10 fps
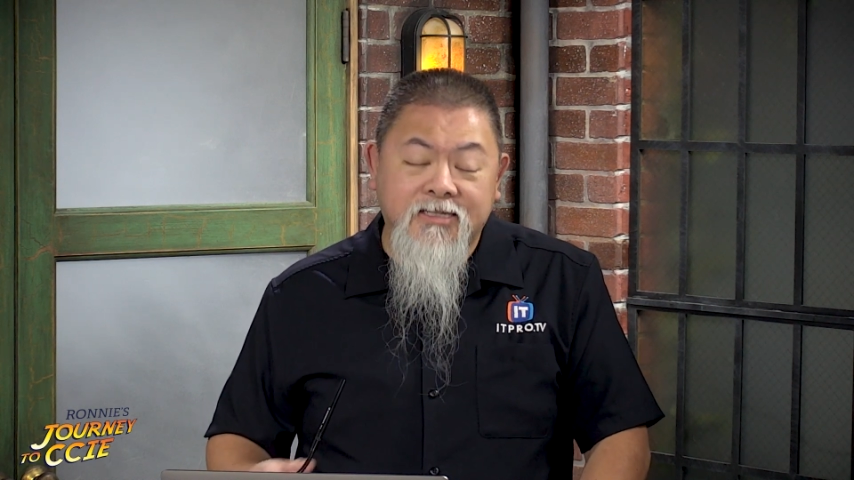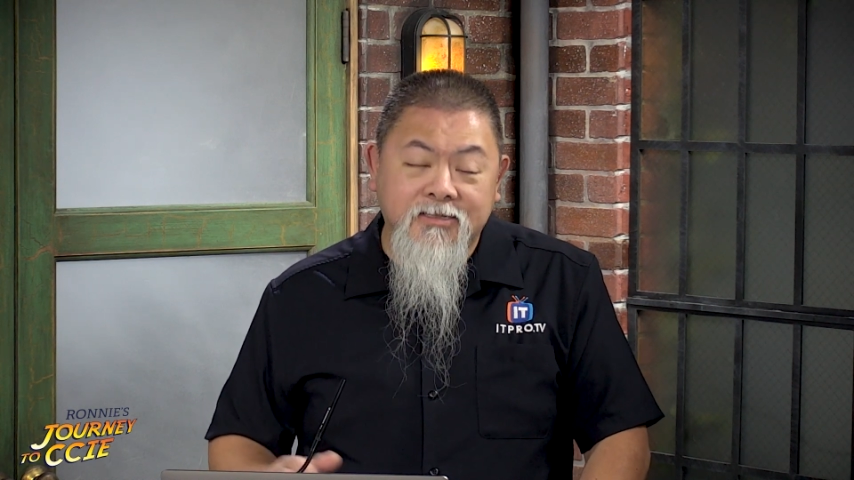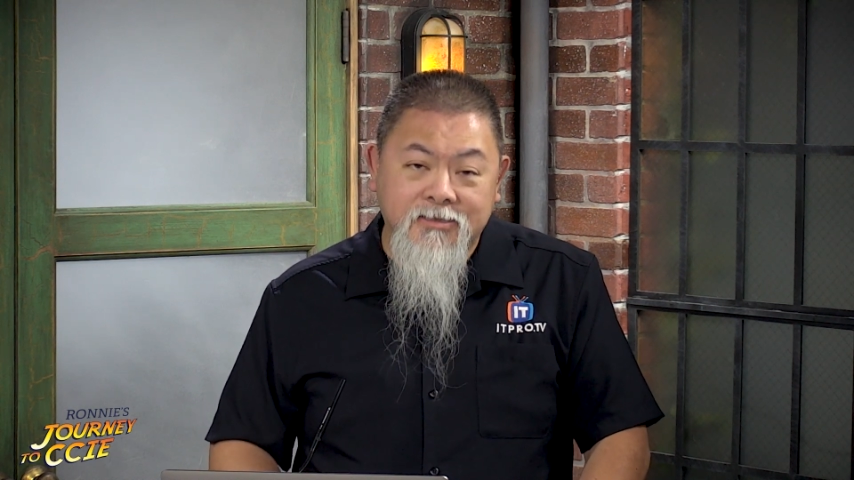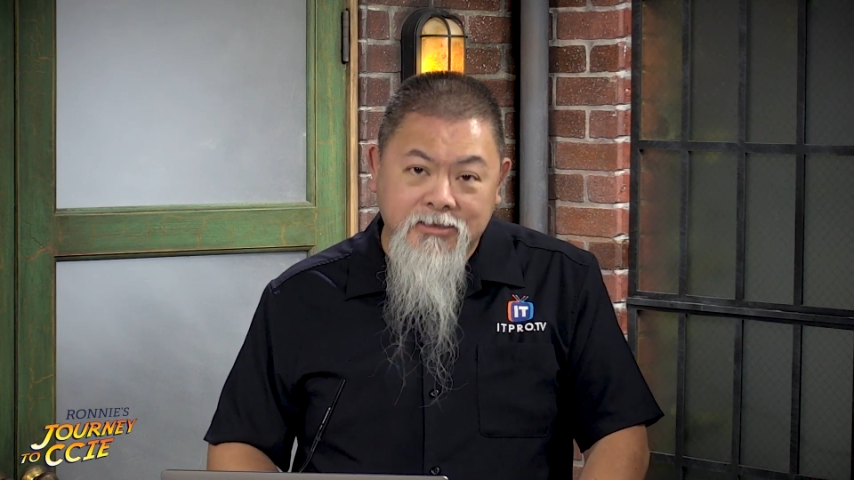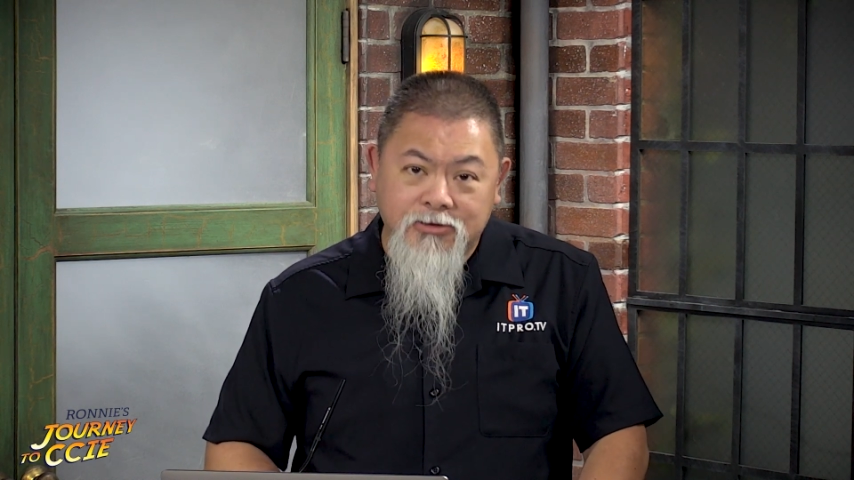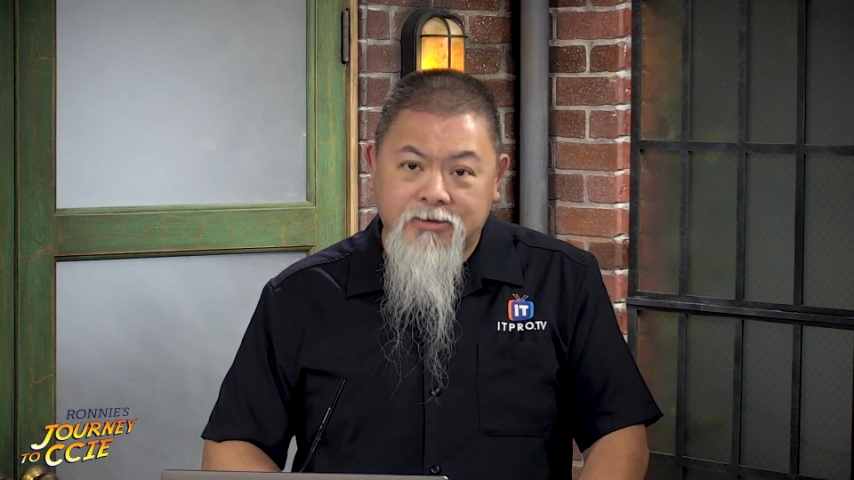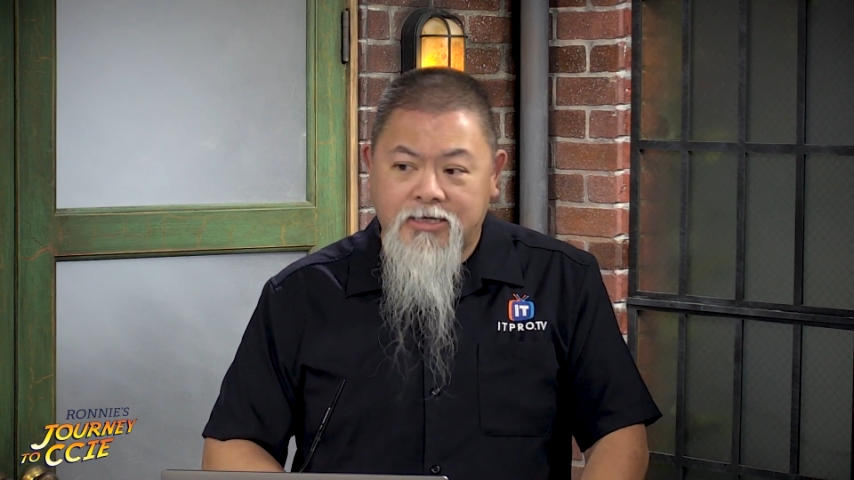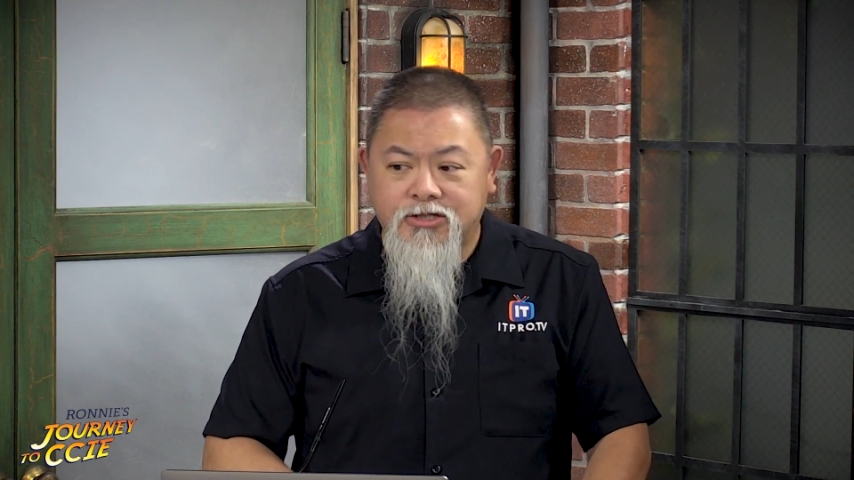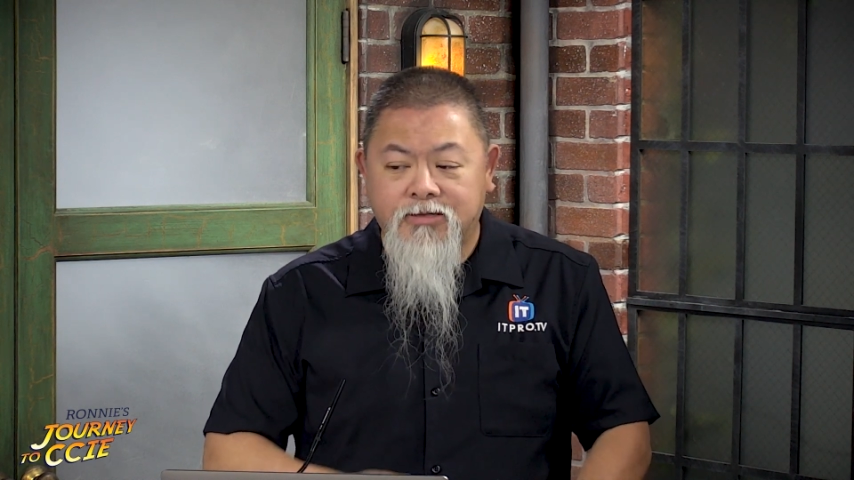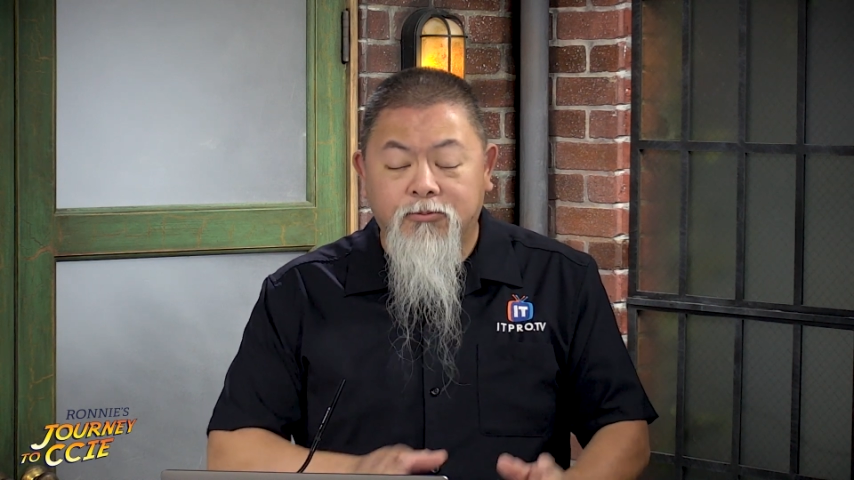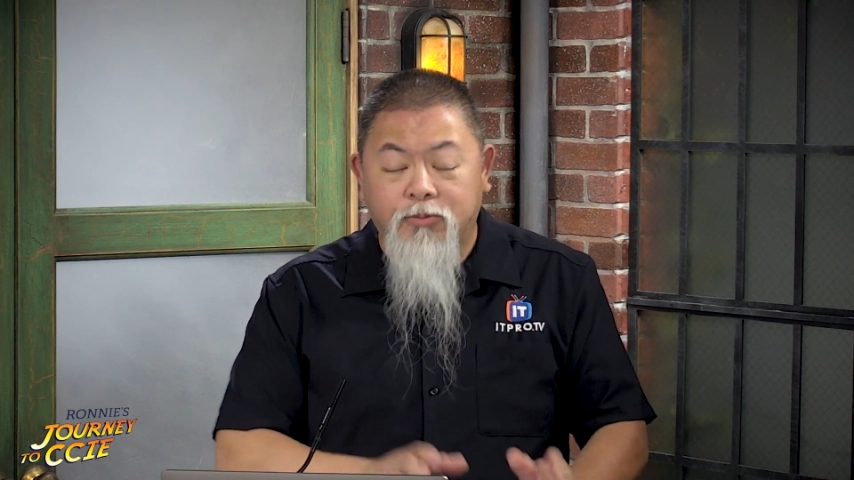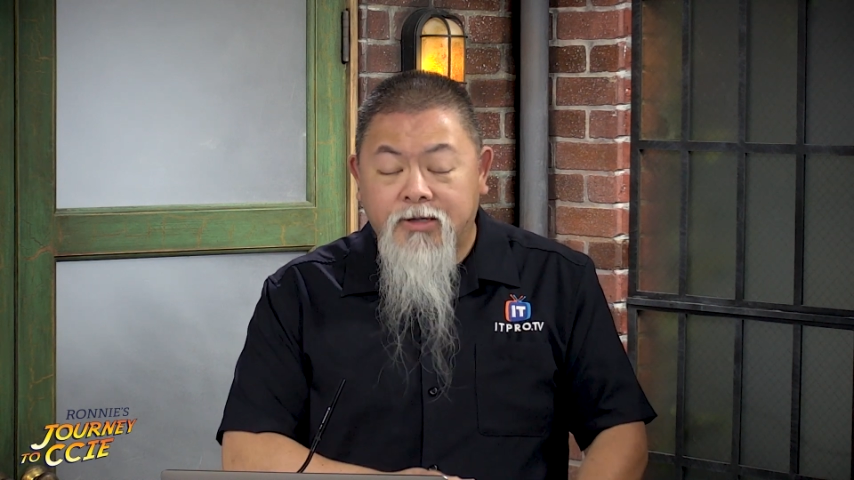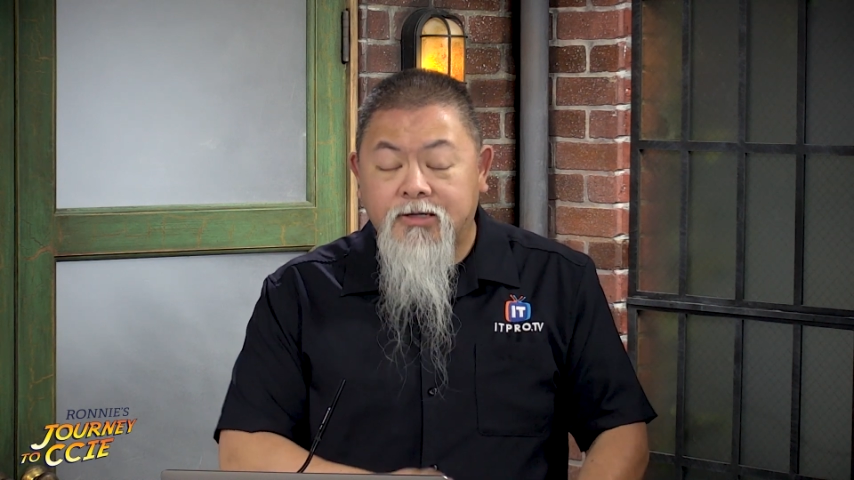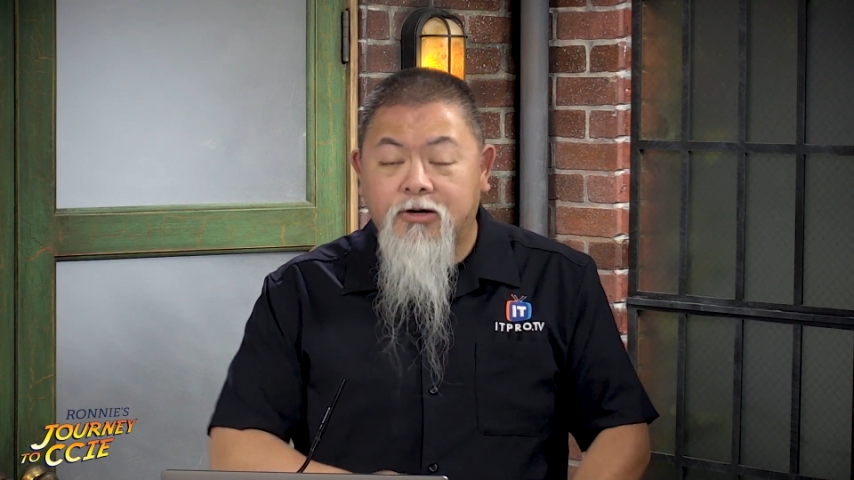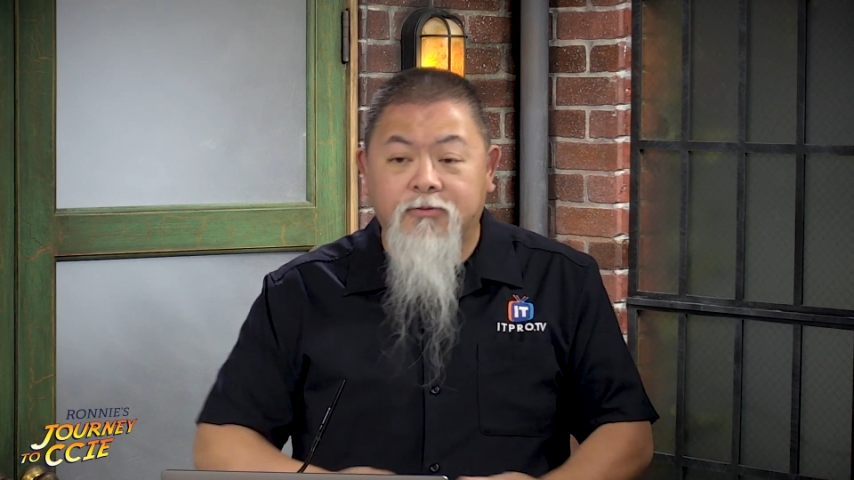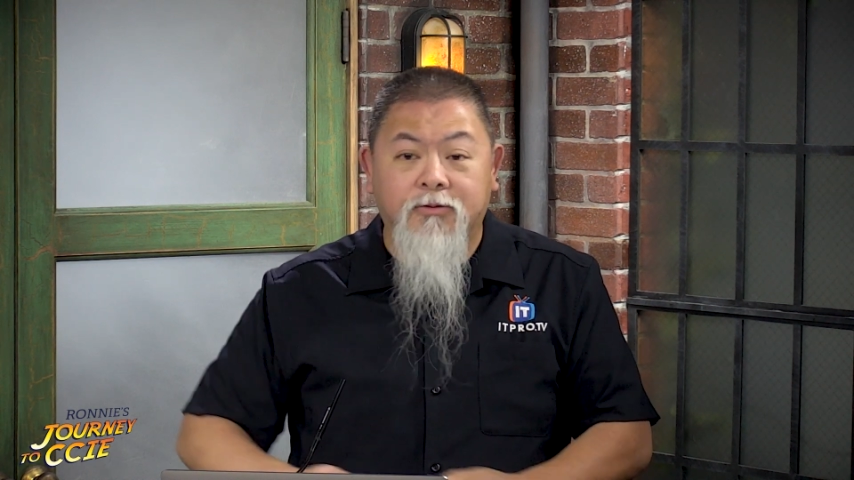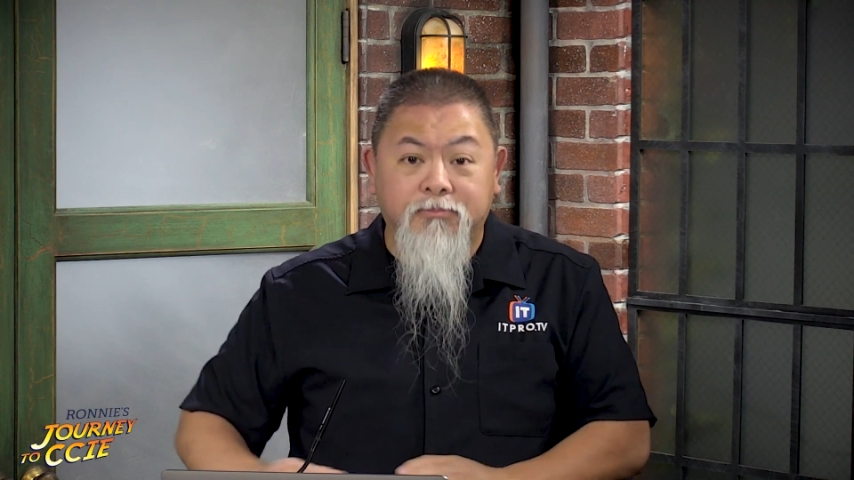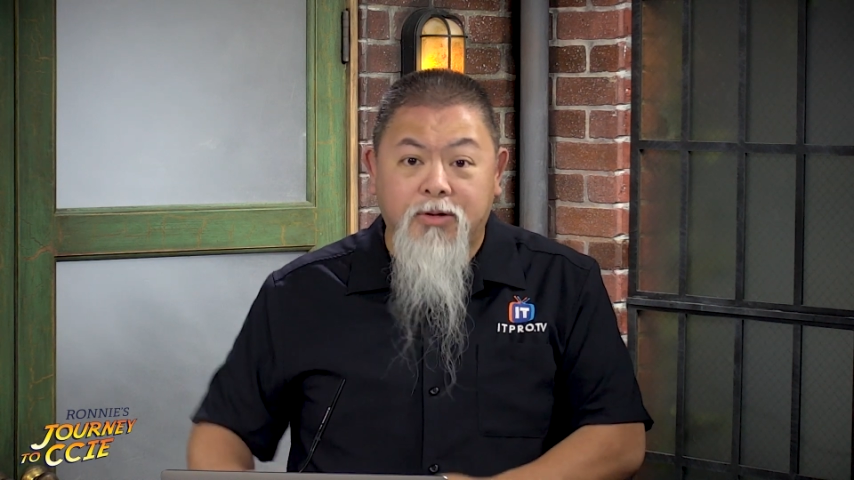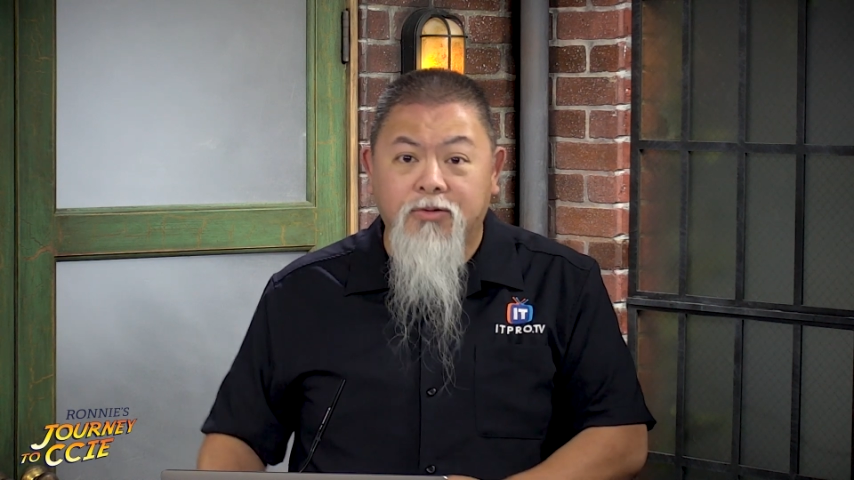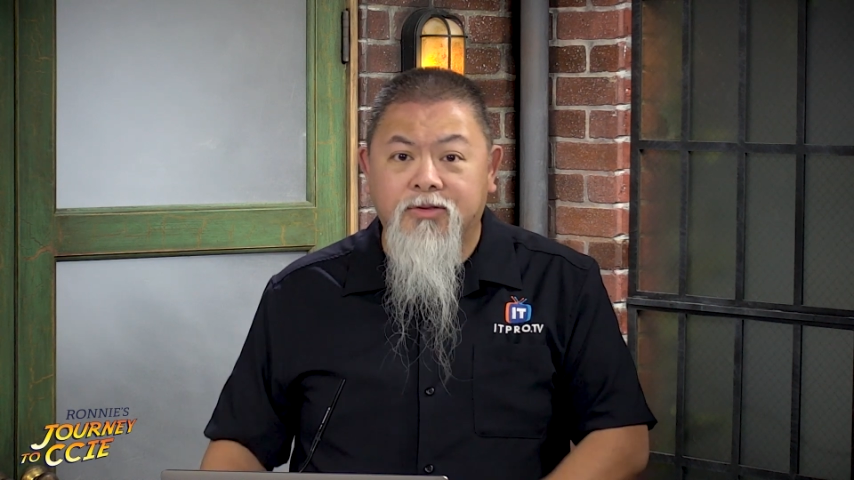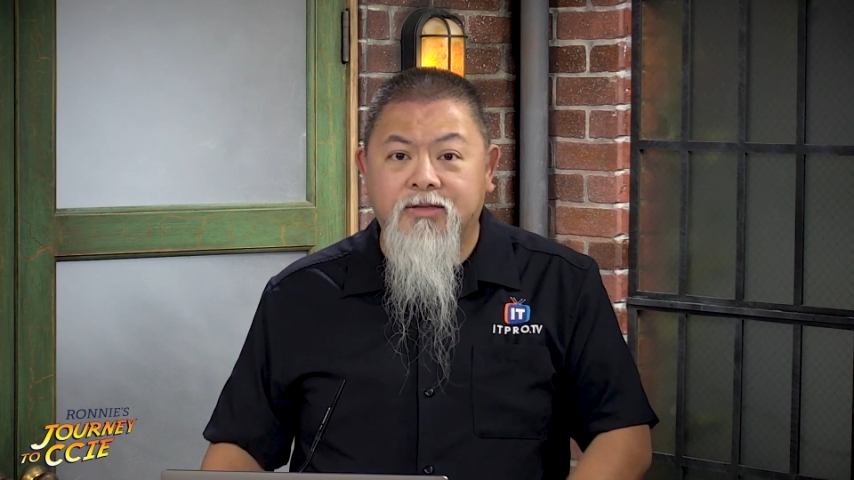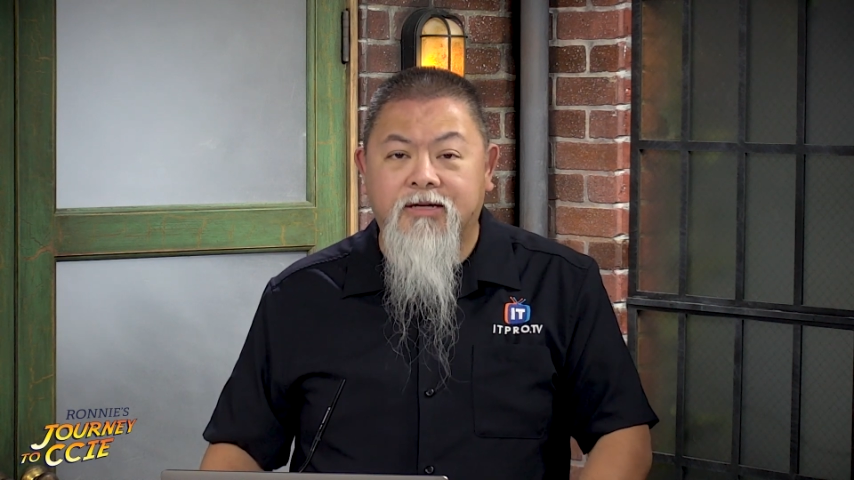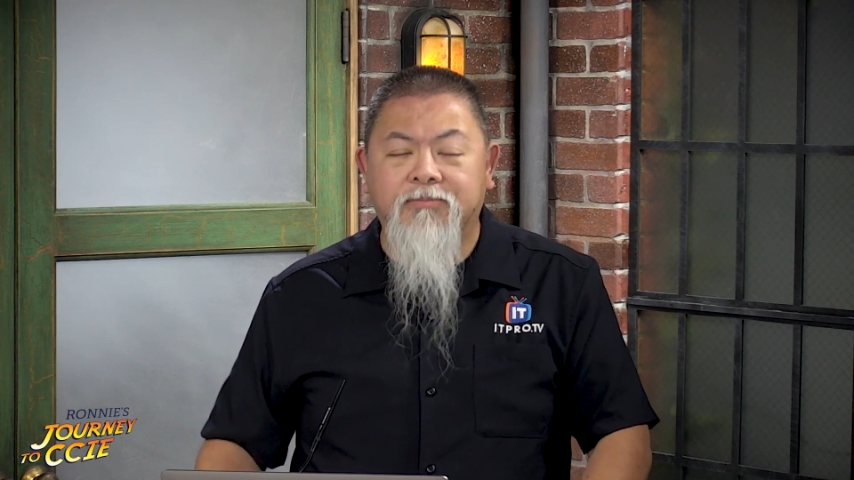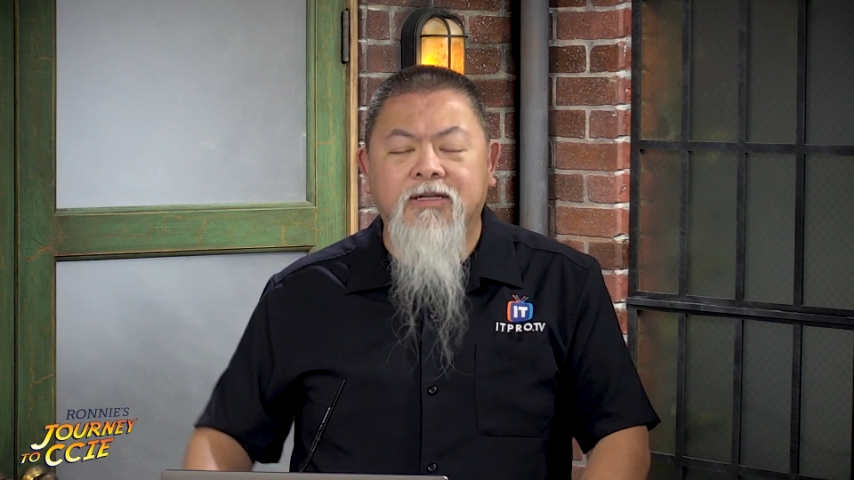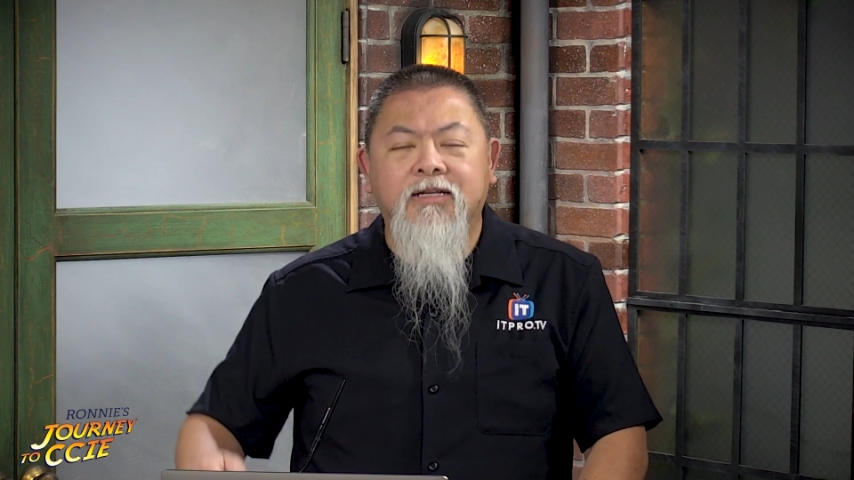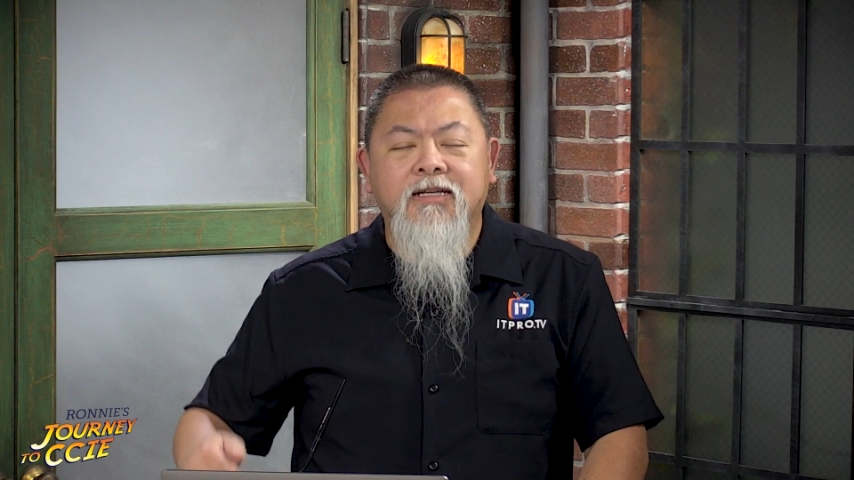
continued to actually run over both of them